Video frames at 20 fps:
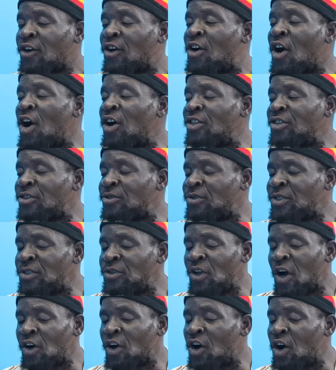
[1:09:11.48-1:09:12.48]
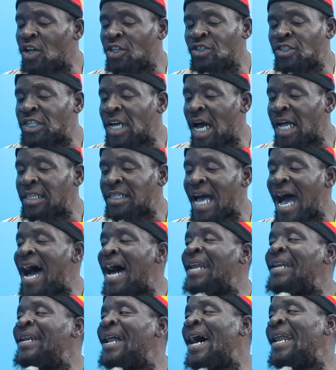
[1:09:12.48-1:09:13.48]
Gun, no gunshot,
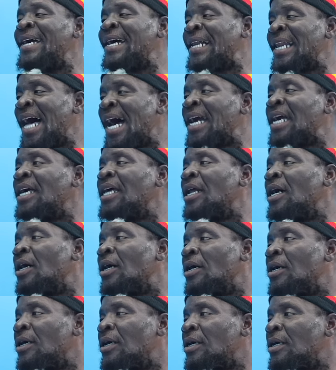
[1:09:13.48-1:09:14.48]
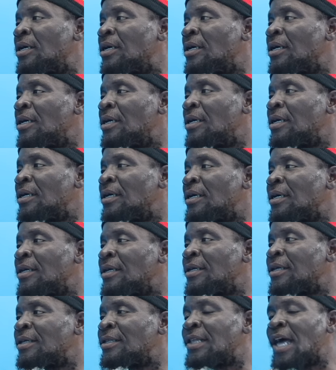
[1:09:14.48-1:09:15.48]
under the clock. Under the clock.
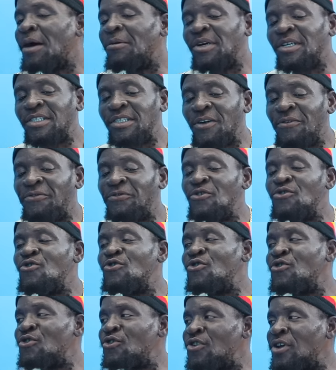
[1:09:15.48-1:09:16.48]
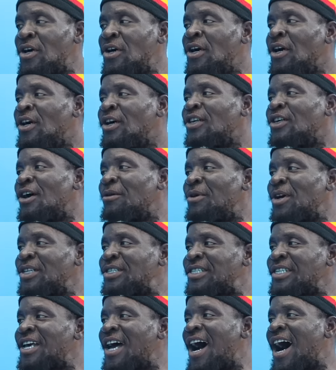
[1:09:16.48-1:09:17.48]
There was the fool. You
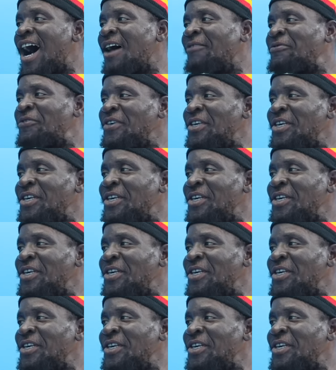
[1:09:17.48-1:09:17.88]
must see half